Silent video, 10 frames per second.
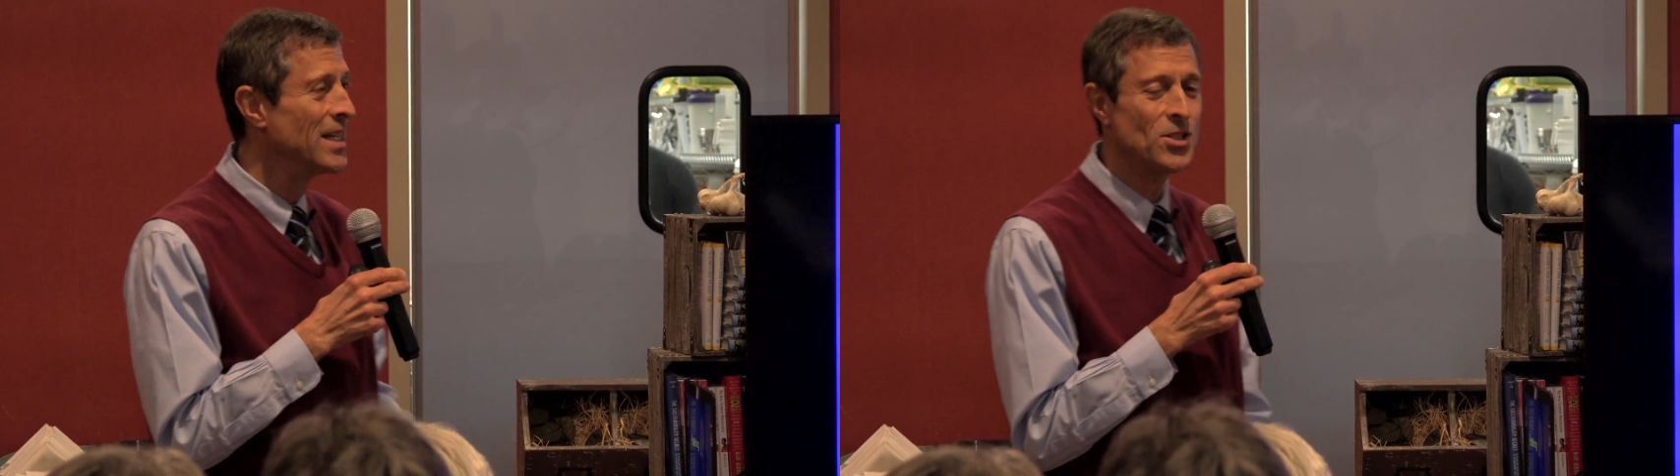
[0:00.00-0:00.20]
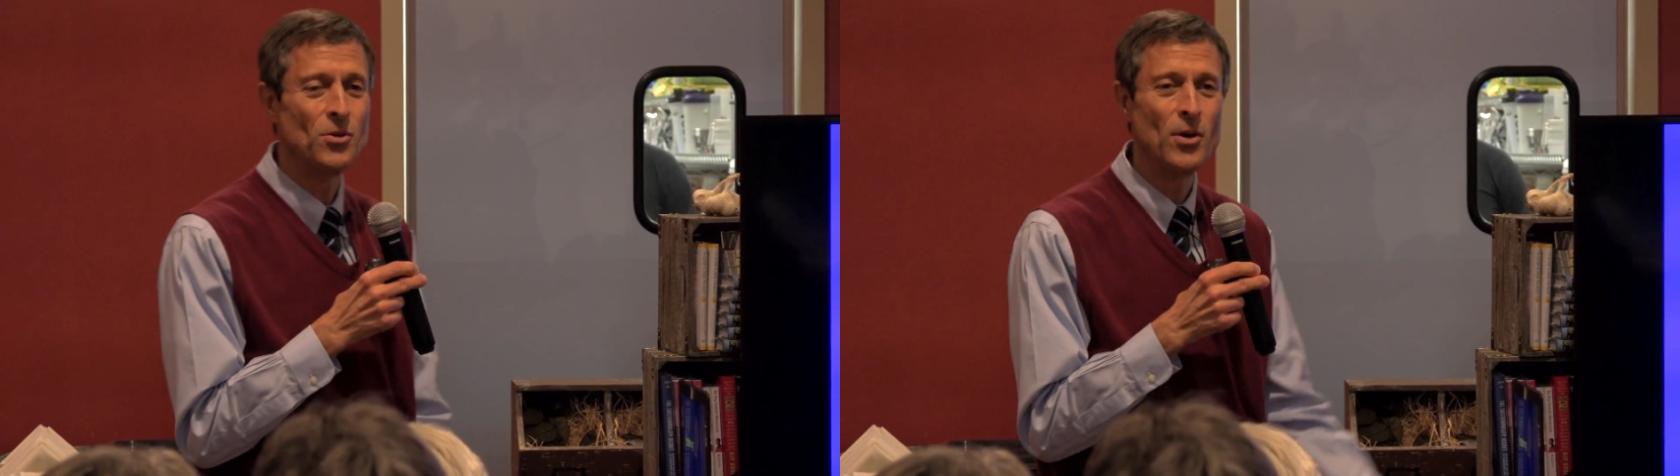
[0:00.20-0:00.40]

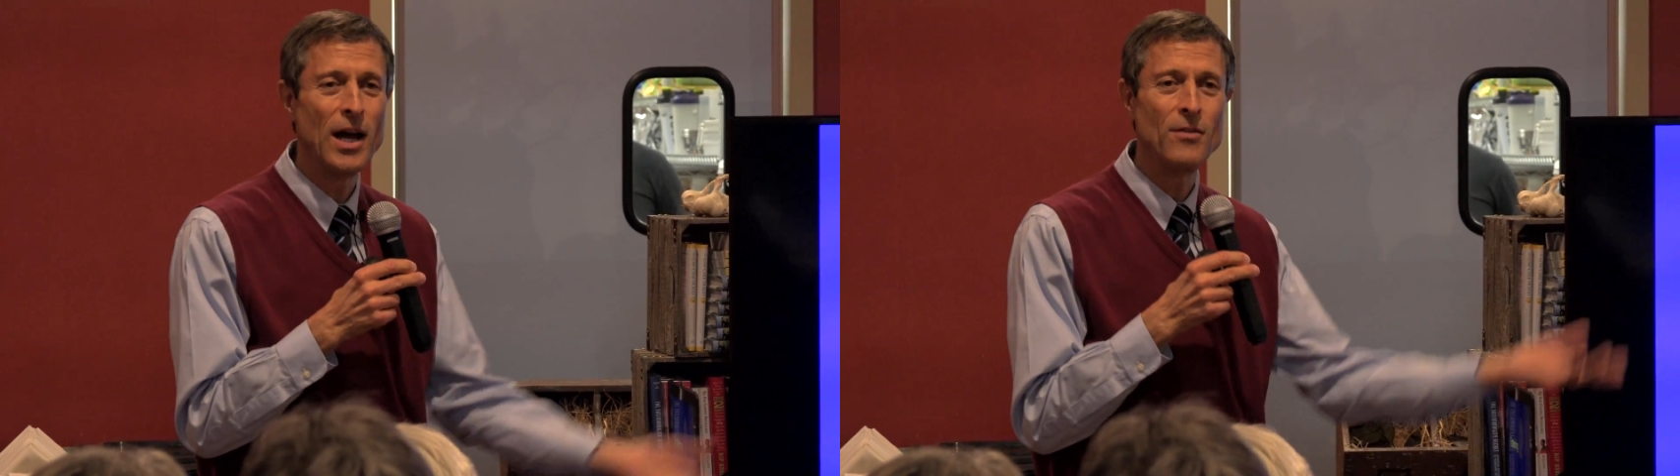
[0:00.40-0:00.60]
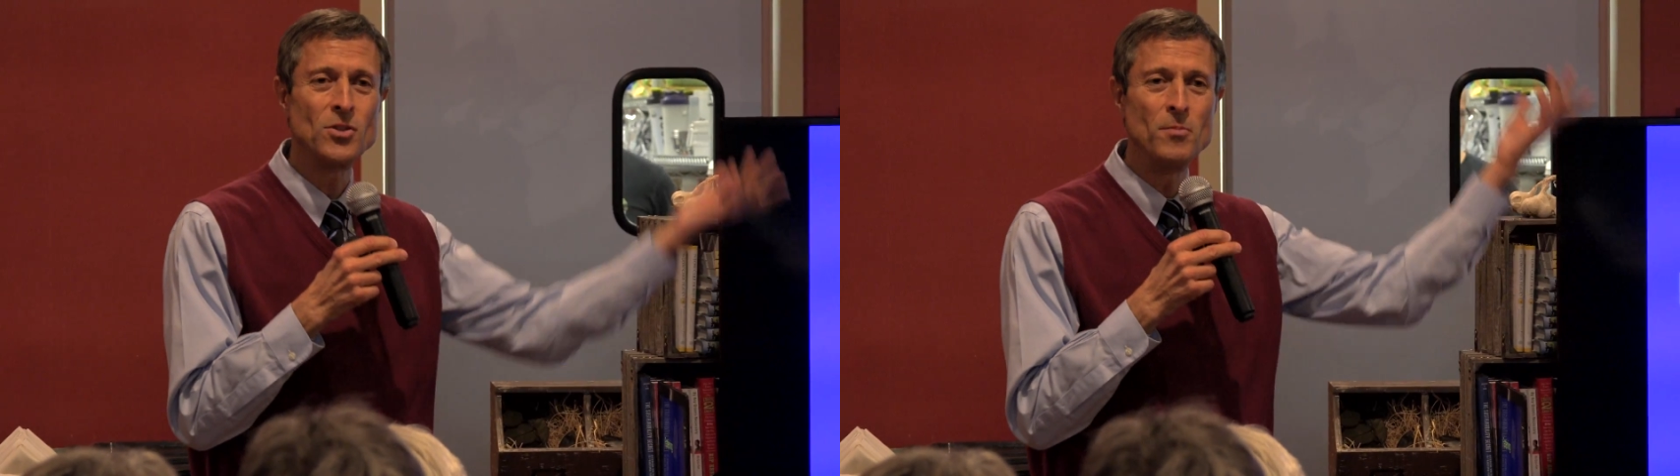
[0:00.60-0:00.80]
So your
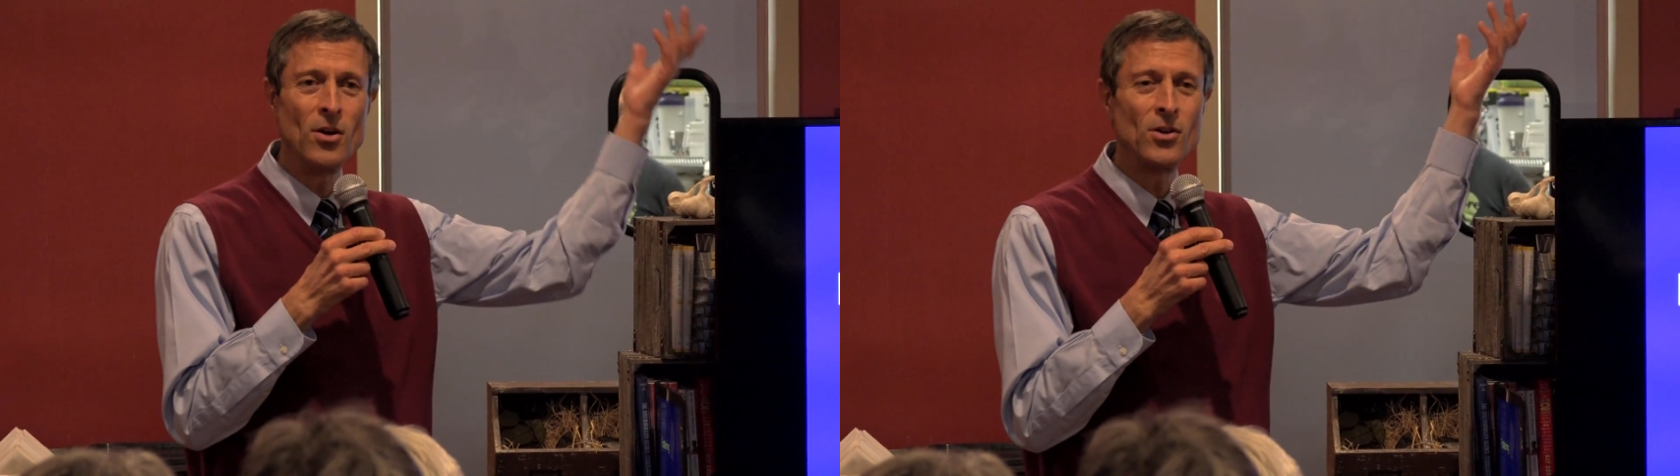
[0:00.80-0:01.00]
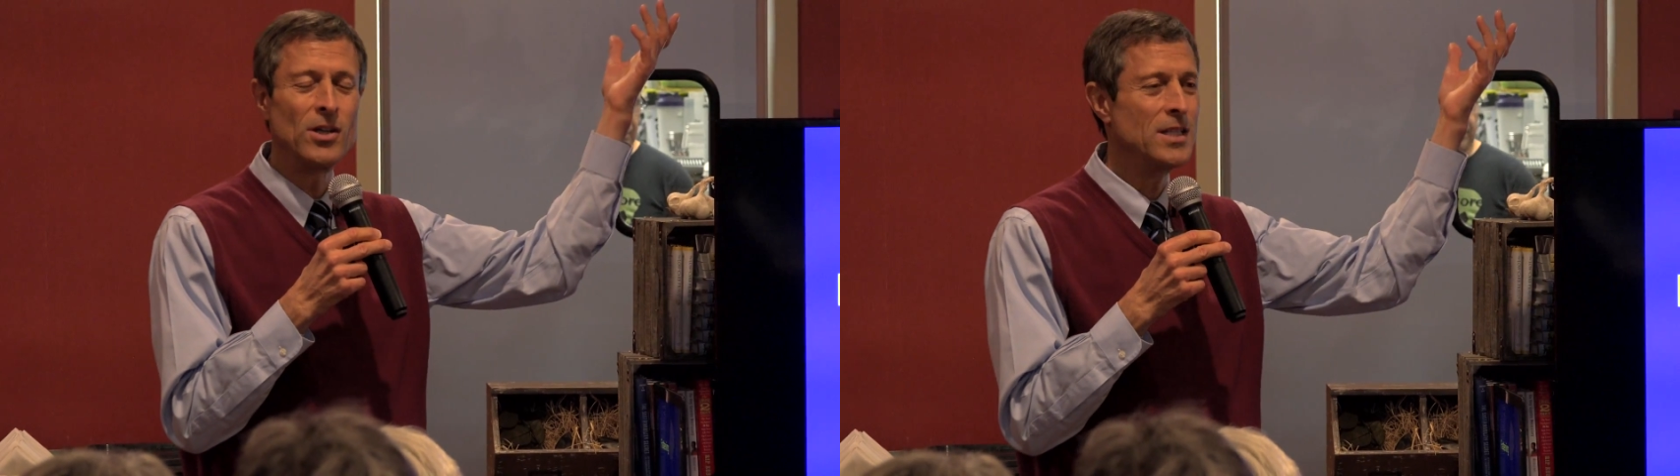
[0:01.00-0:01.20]
average
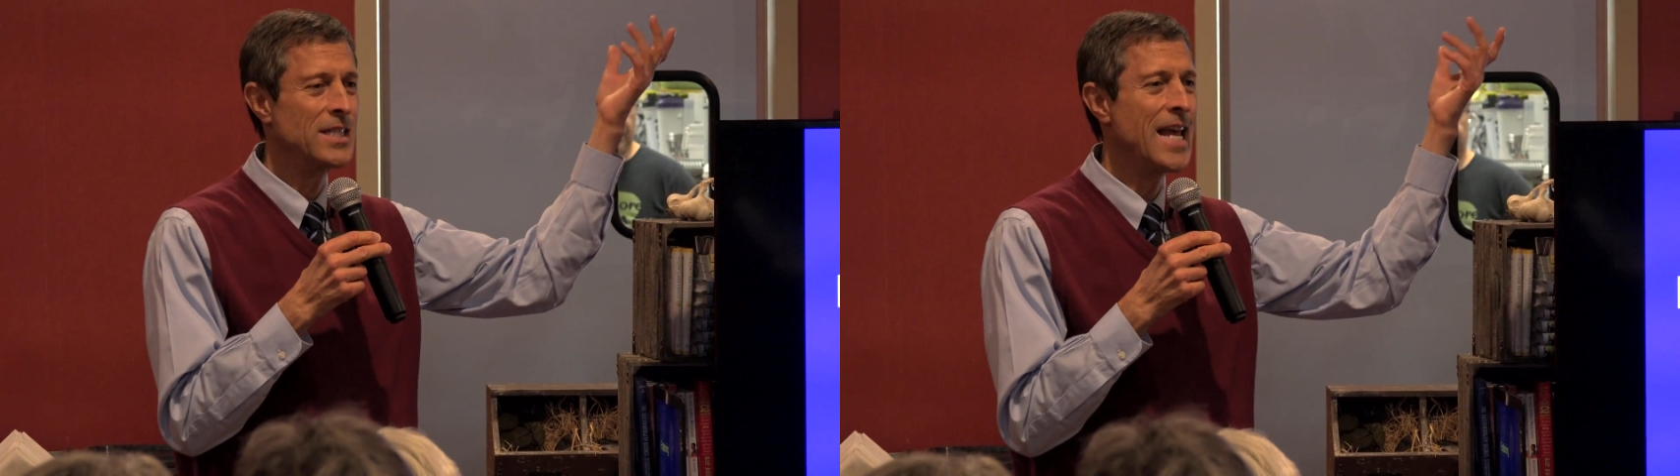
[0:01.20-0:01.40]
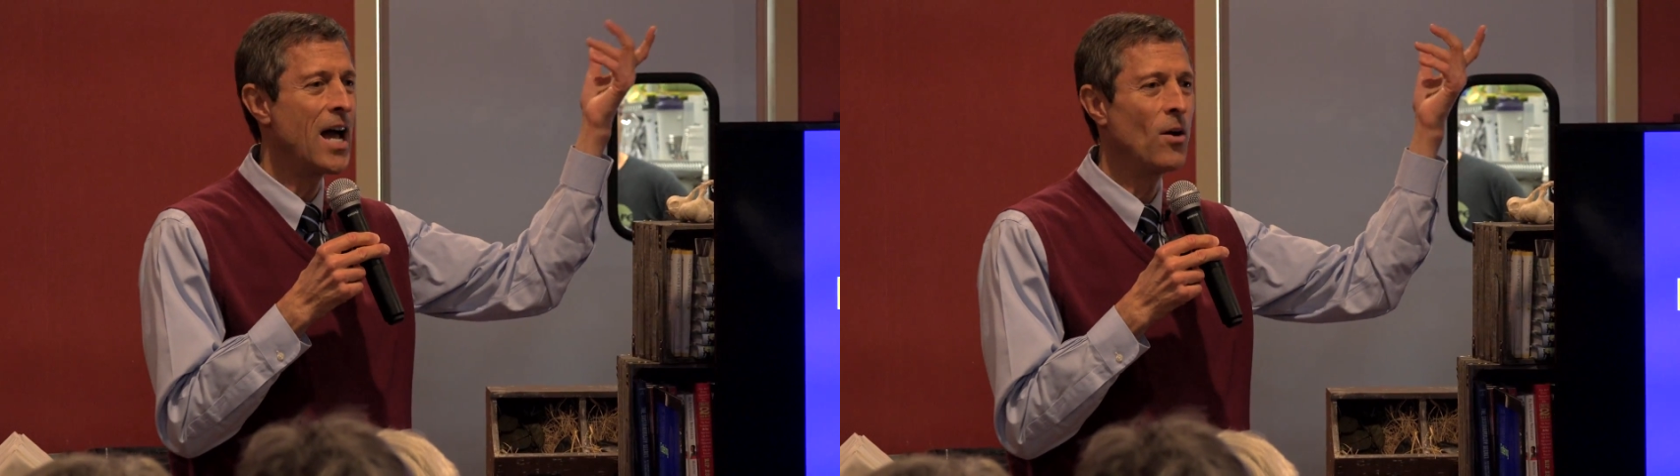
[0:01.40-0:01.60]
American
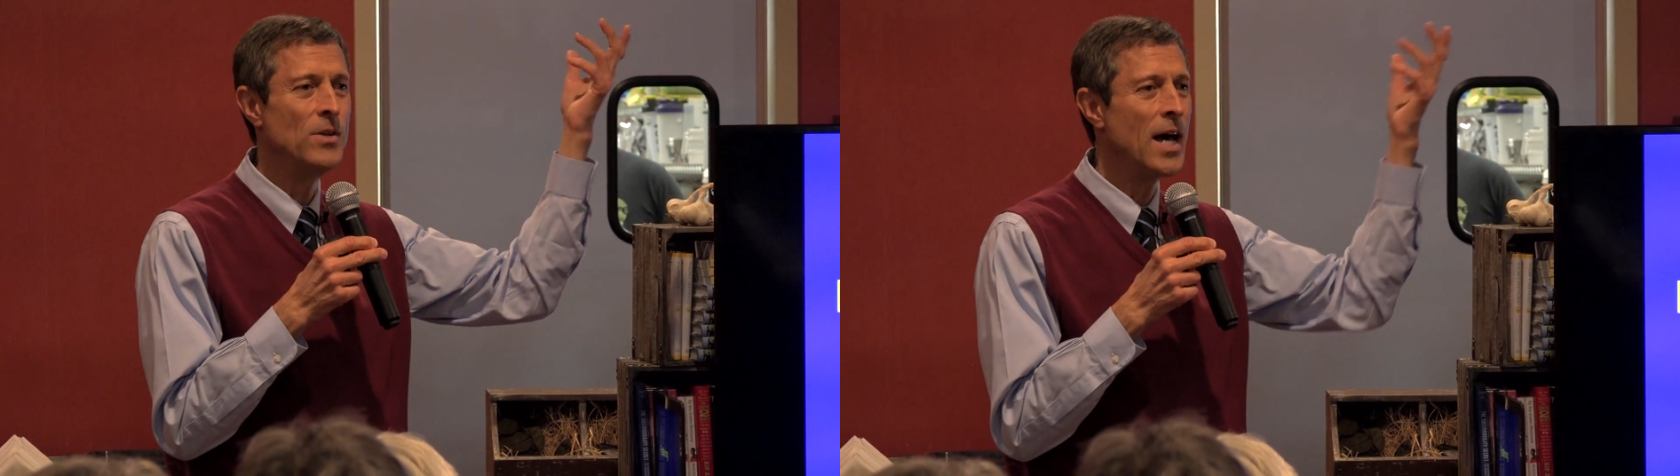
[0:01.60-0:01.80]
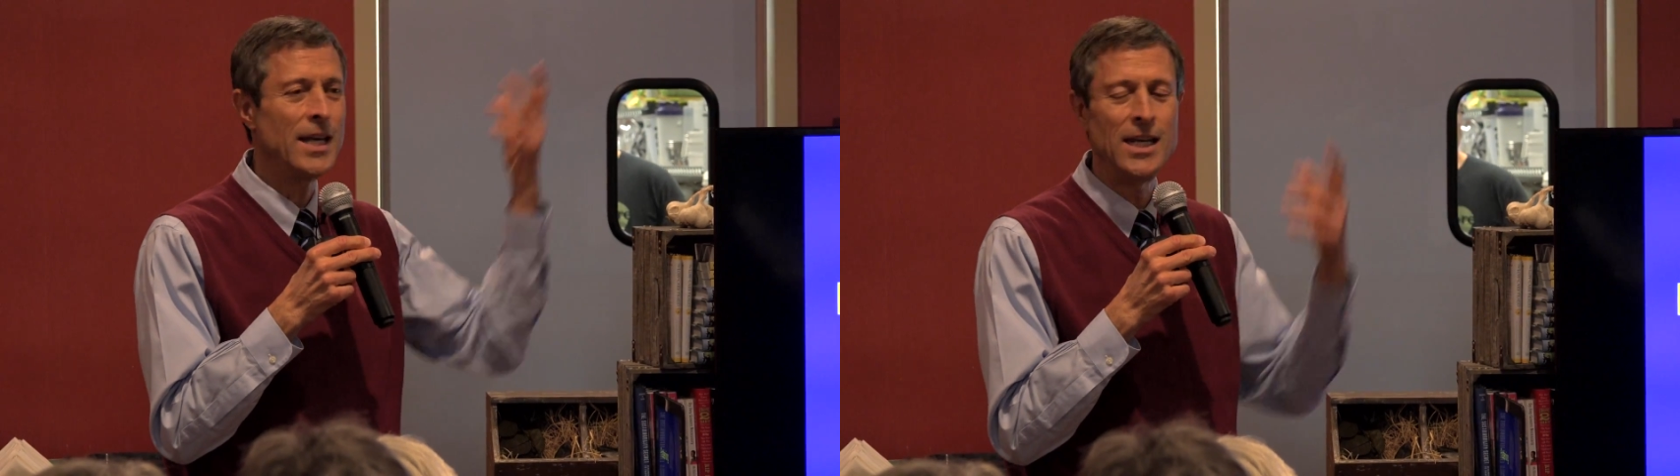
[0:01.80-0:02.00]
is now not